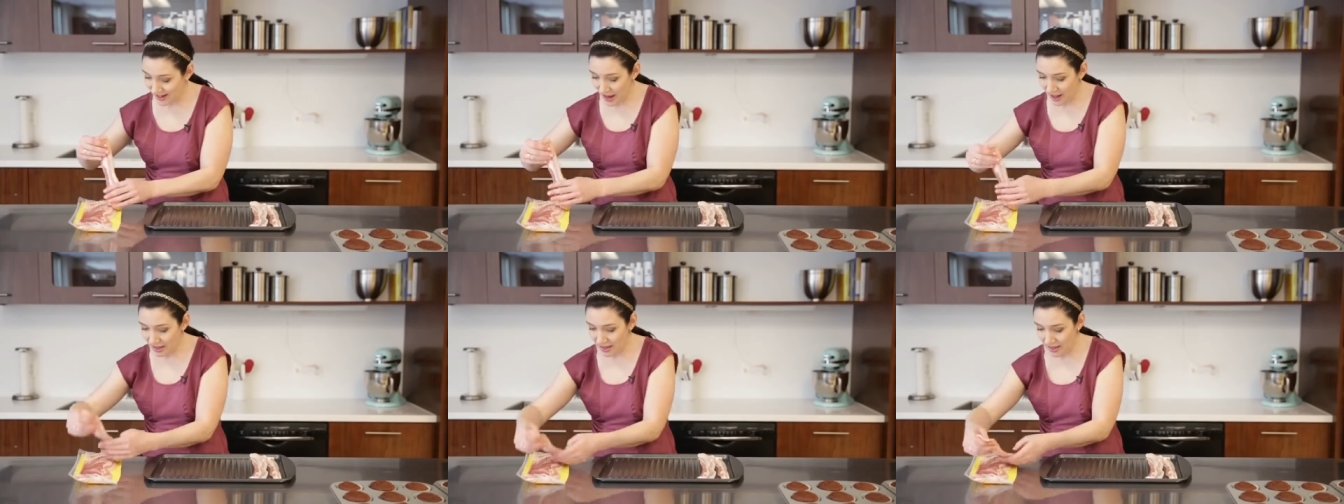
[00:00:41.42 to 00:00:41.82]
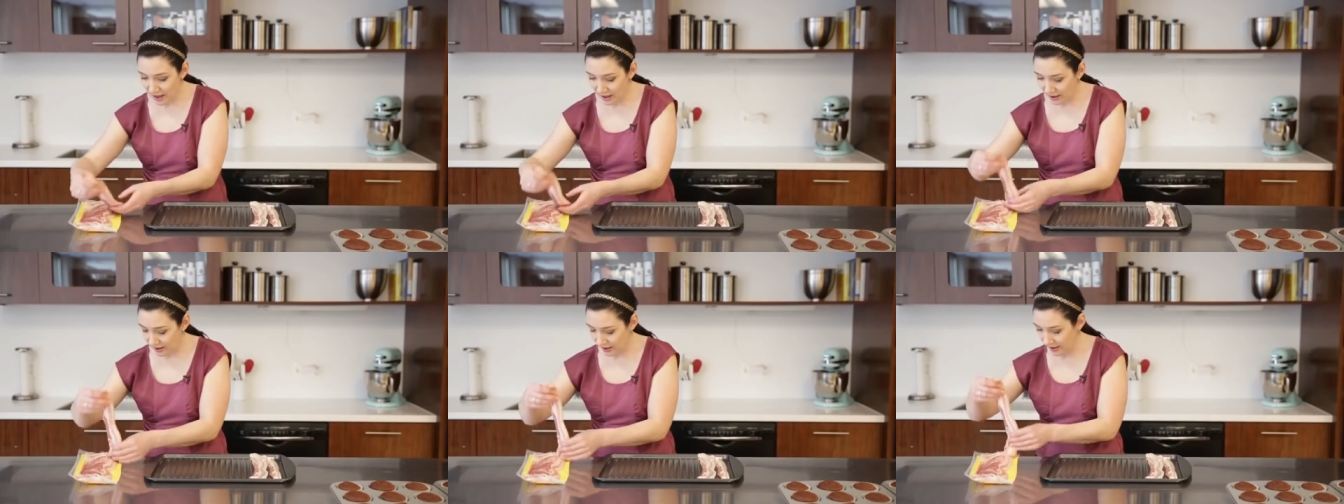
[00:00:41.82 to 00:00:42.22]
not
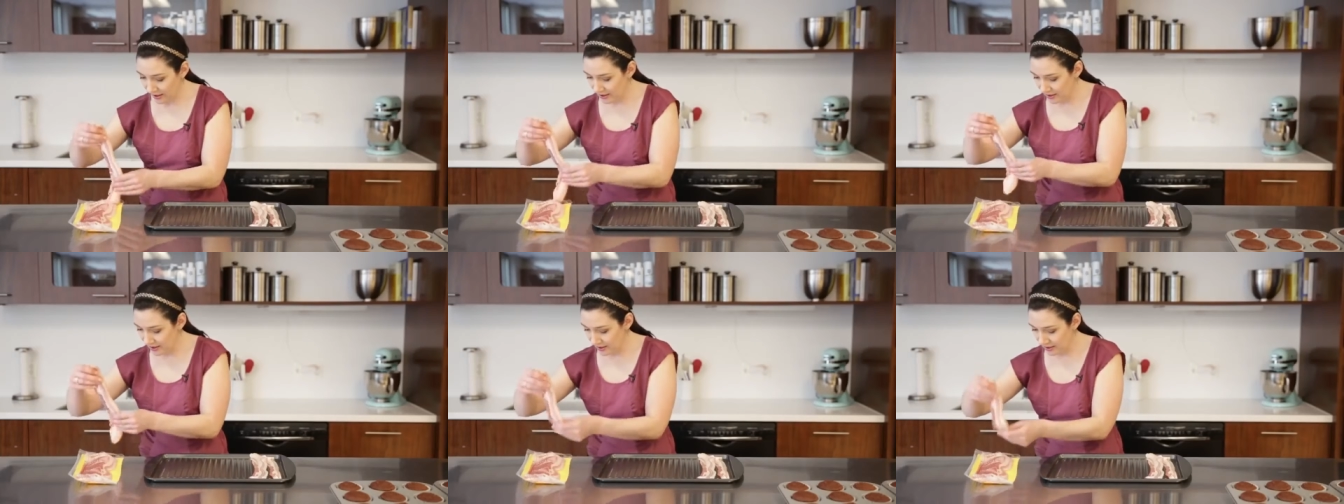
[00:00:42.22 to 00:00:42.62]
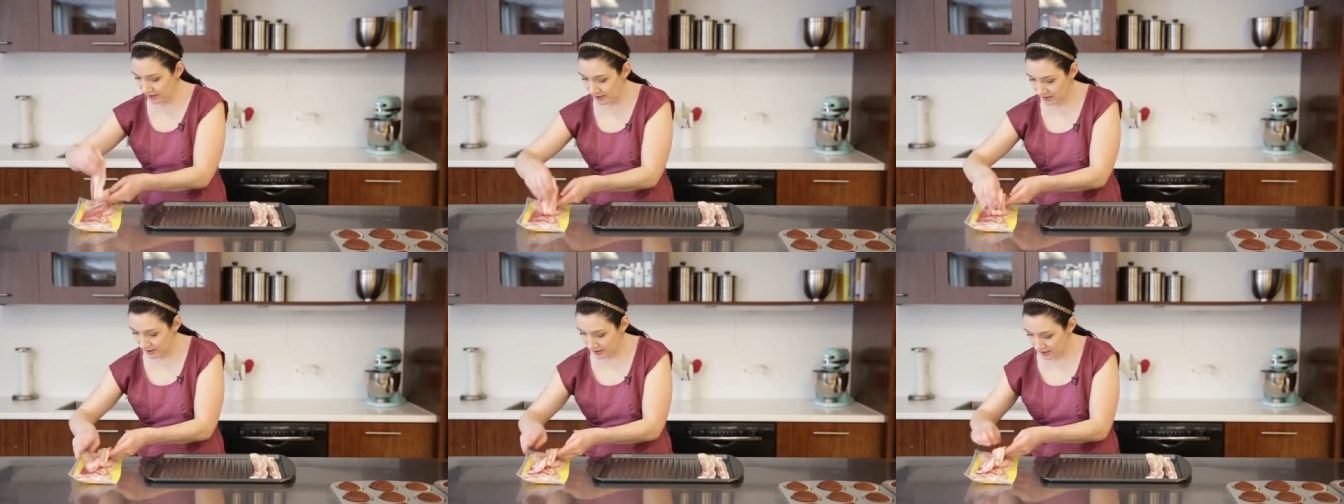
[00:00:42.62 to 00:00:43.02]
thick cut
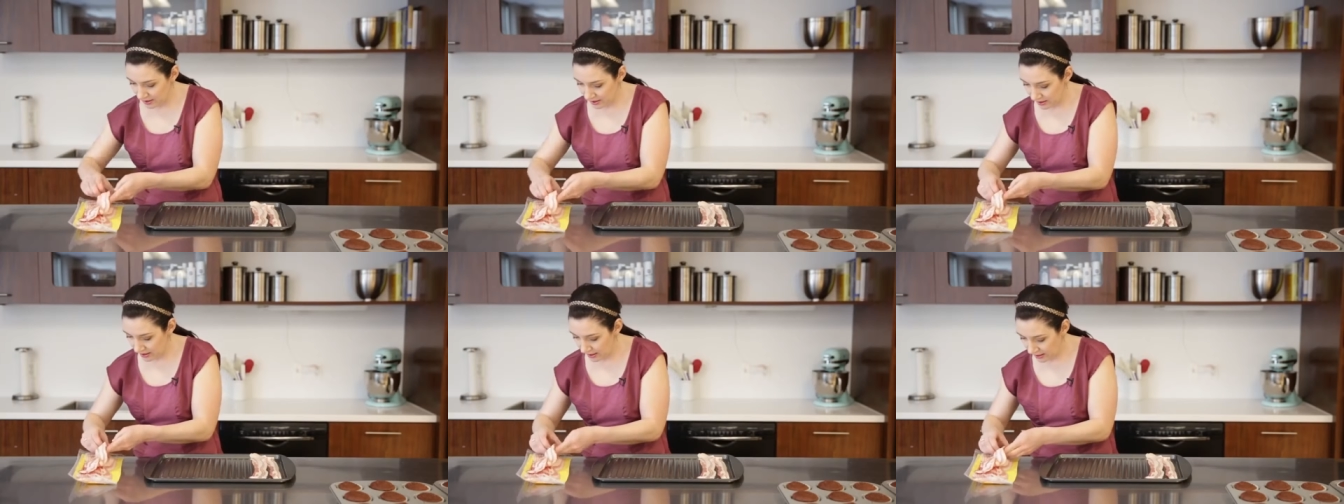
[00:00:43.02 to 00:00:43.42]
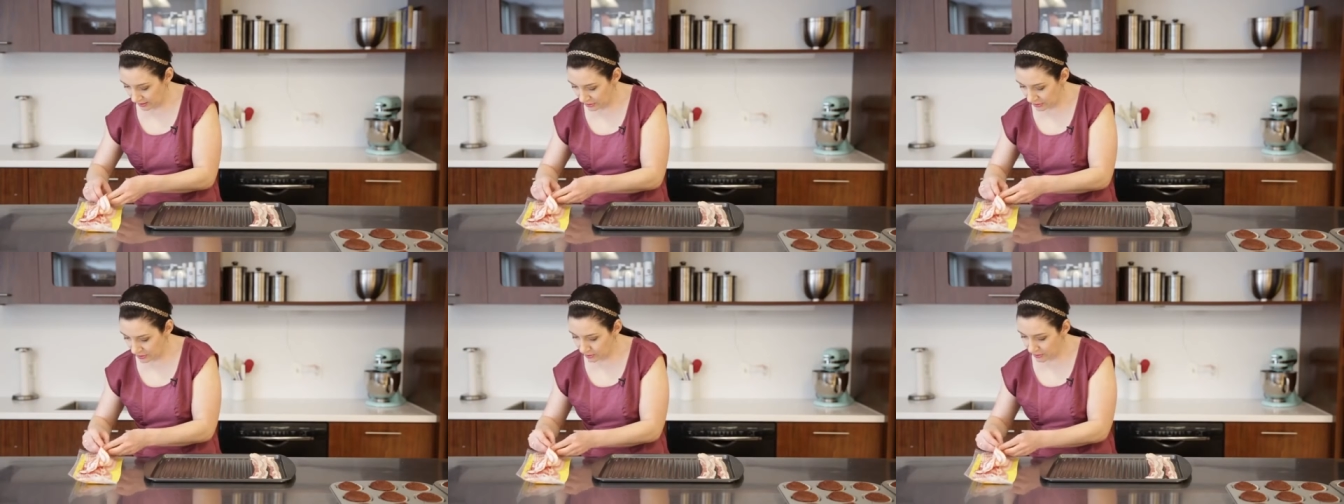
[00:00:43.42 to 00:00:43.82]

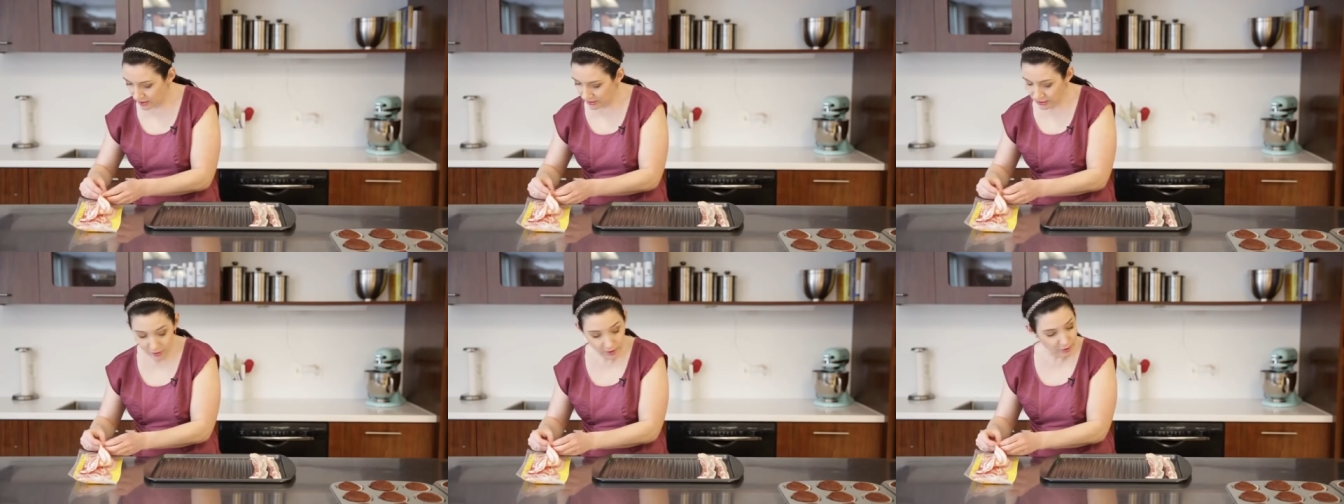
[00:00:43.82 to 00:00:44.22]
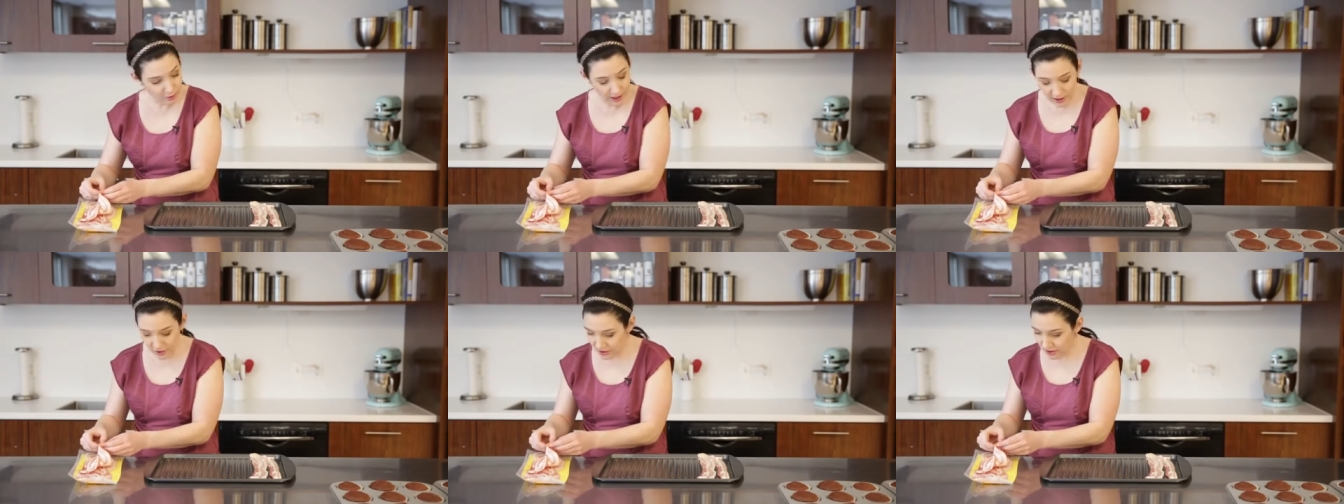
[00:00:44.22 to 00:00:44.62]
and you just want to
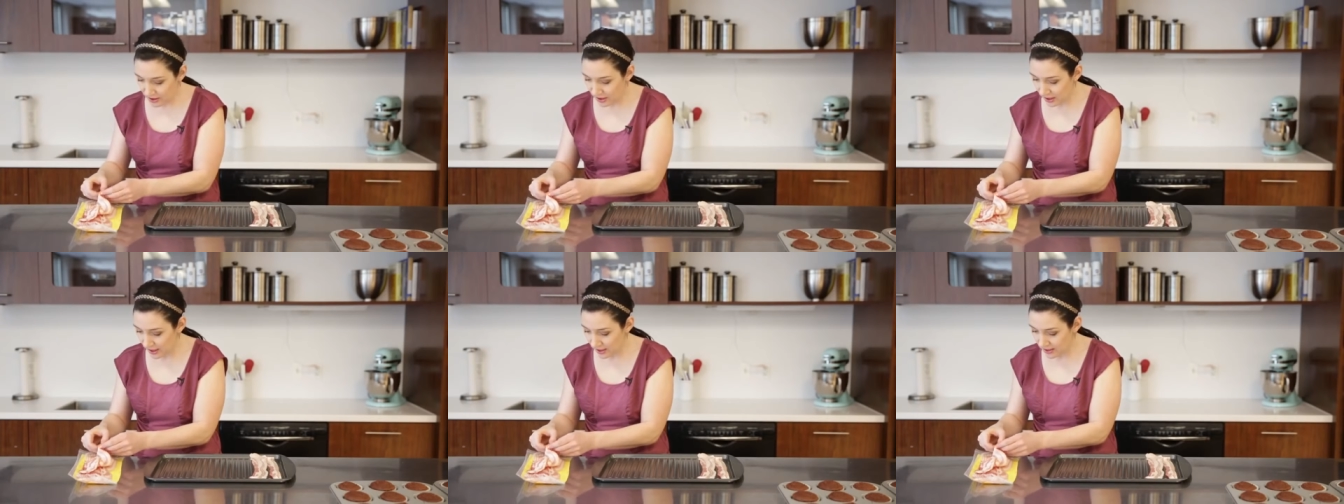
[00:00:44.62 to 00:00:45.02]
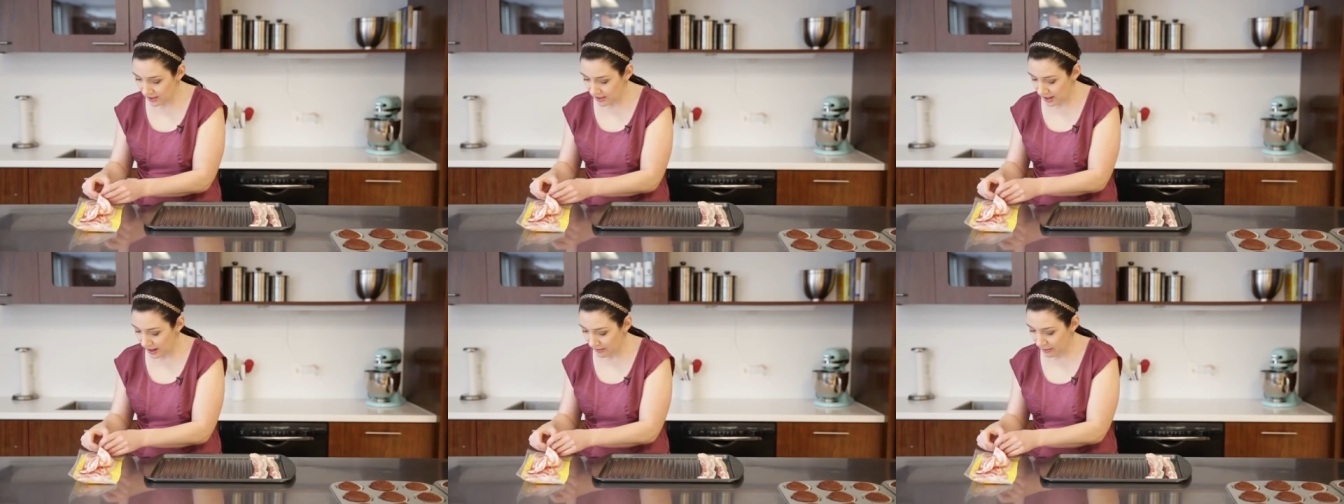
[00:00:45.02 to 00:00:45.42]
arrange the
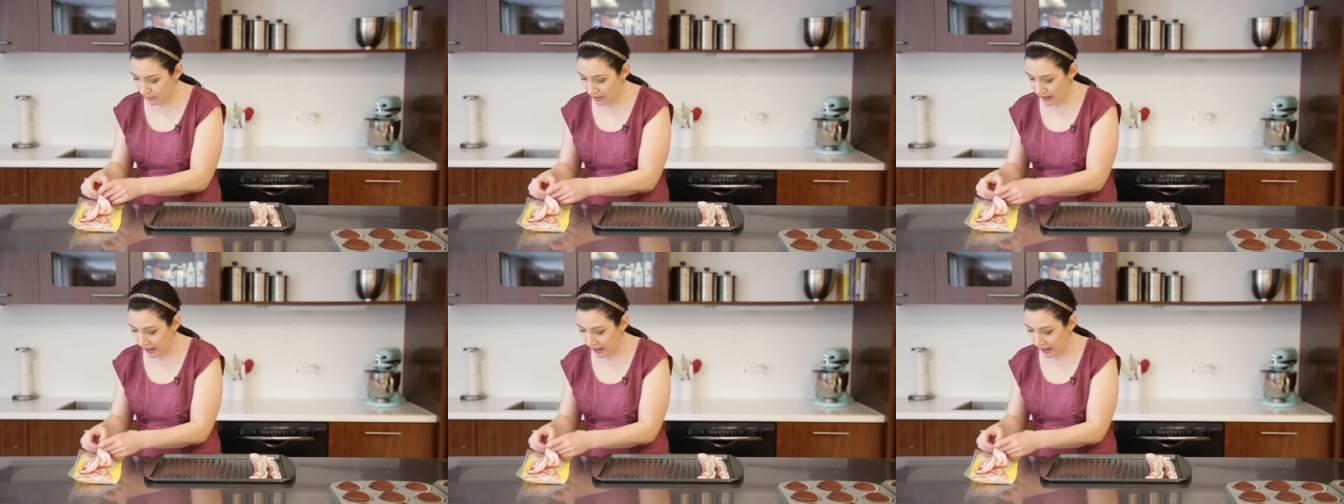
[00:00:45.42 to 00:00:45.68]
slices on the